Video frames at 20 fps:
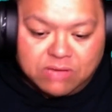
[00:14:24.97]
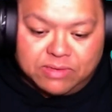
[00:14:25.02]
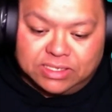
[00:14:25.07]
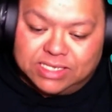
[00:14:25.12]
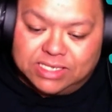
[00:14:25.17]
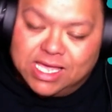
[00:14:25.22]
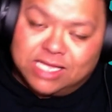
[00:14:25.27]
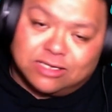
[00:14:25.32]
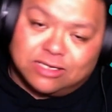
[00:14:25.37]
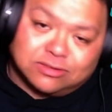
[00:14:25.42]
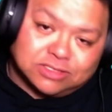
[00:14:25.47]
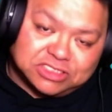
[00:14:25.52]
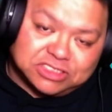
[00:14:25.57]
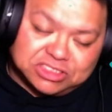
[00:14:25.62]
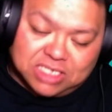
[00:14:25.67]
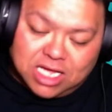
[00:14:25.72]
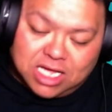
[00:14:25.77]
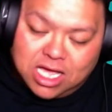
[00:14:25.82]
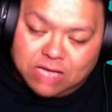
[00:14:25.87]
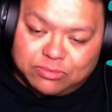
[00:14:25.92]
My dad owned a
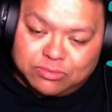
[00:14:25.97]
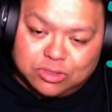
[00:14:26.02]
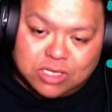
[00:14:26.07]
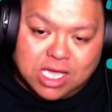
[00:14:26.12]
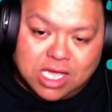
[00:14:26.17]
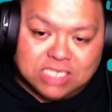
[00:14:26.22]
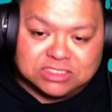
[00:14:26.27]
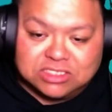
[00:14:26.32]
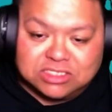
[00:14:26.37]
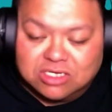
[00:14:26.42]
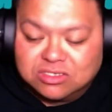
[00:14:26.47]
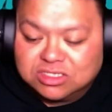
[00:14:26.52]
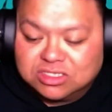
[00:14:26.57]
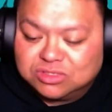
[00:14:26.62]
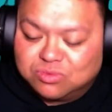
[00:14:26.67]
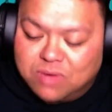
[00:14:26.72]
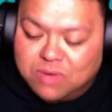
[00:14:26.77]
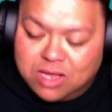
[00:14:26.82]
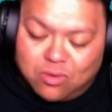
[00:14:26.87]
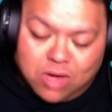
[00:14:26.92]
shop. You guys know this
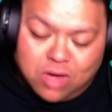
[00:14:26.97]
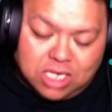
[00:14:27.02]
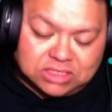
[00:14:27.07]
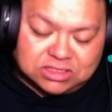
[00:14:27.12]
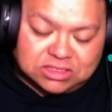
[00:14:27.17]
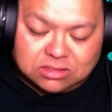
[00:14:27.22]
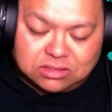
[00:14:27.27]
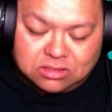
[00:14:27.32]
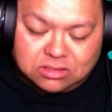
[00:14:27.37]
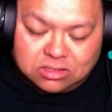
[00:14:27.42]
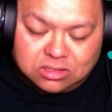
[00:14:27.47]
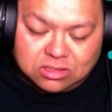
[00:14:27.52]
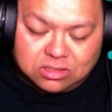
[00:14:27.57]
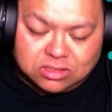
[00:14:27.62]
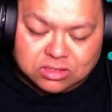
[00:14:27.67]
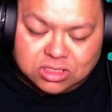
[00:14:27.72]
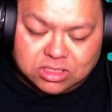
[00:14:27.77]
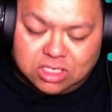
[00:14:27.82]
by watching or,